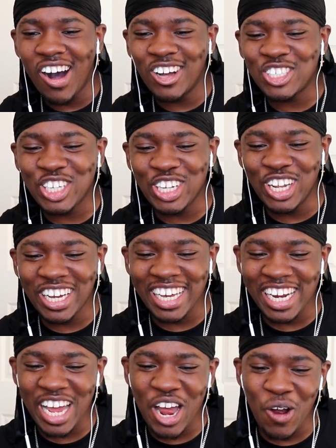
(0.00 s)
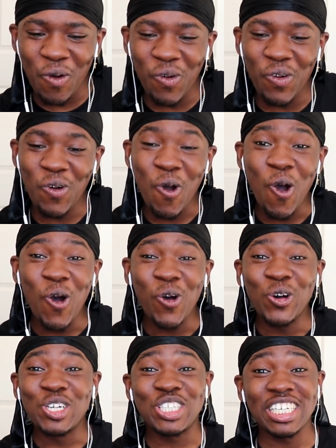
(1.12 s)
she looking out.
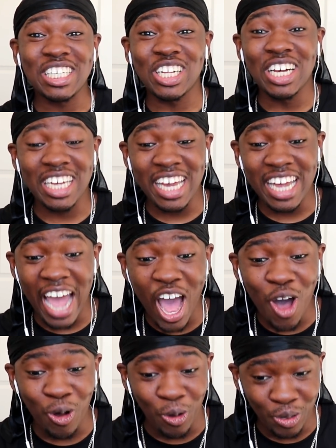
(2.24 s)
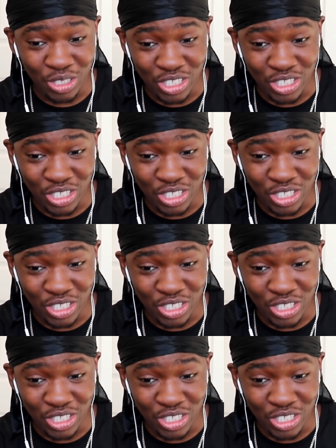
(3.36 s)
She's looking out.